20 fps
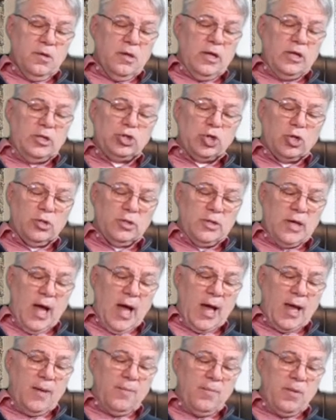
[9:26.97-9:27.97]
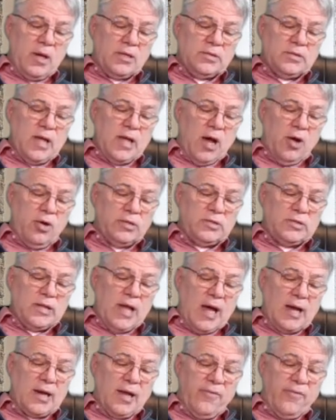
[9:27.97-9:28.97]
he shall die, because thou hast
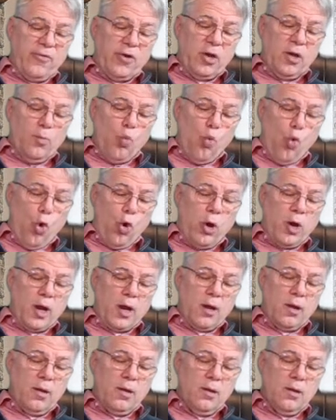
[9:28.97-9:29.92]
not given him warning.